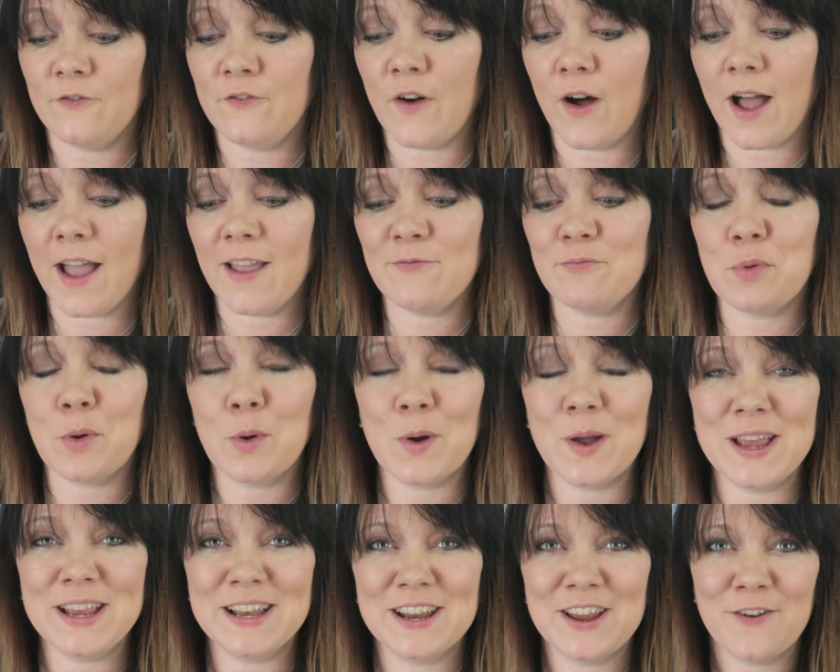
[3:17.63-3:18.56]

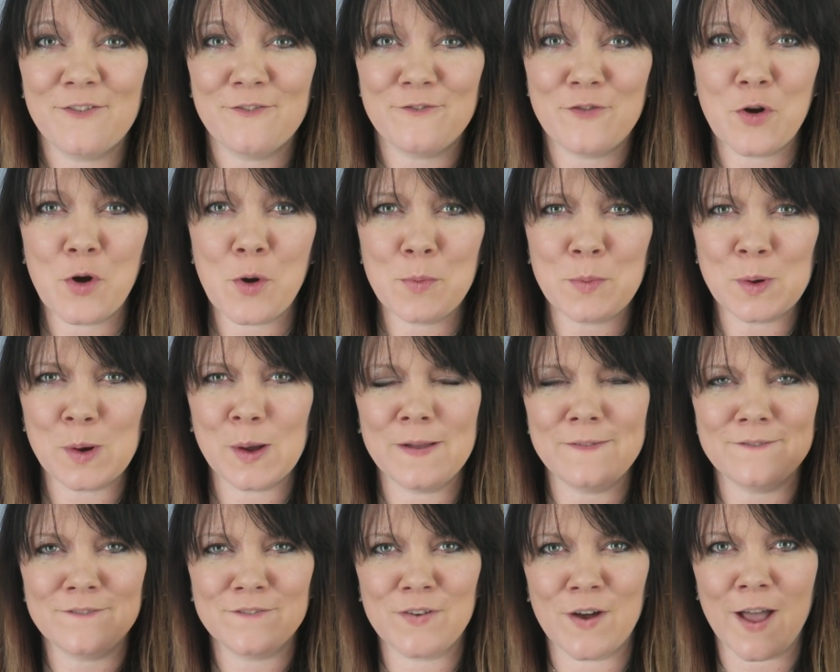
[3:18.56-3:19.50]

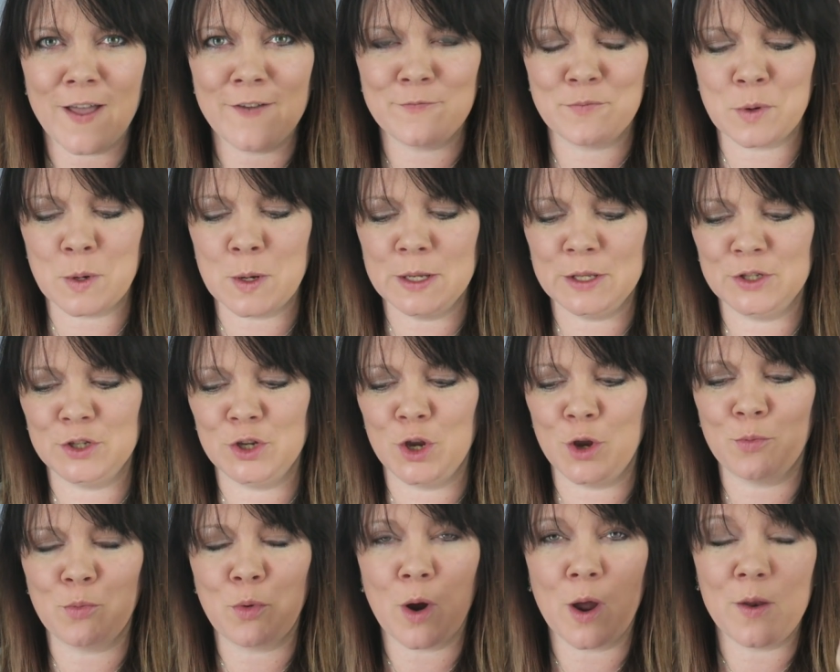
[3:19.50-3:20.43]

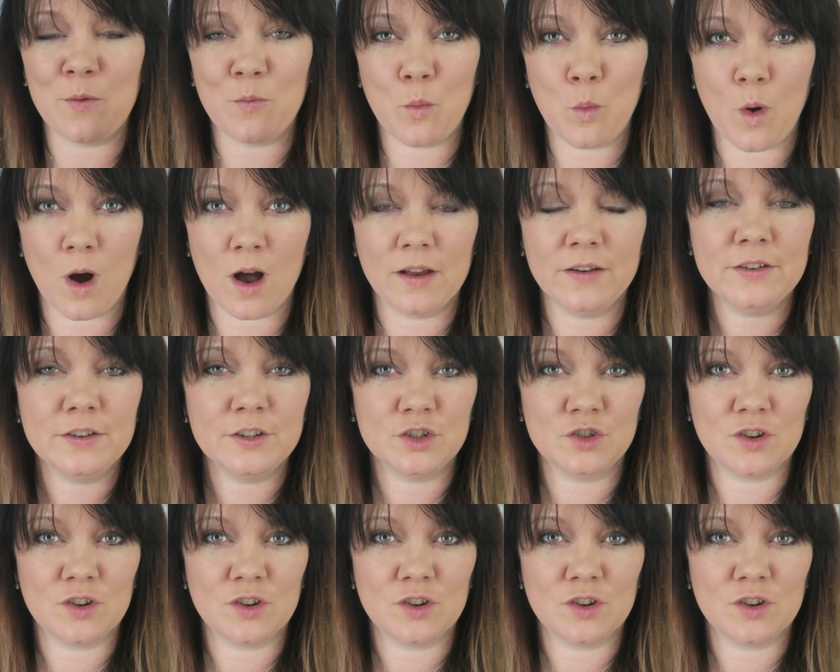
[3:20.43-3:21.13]
5.4.5.2.1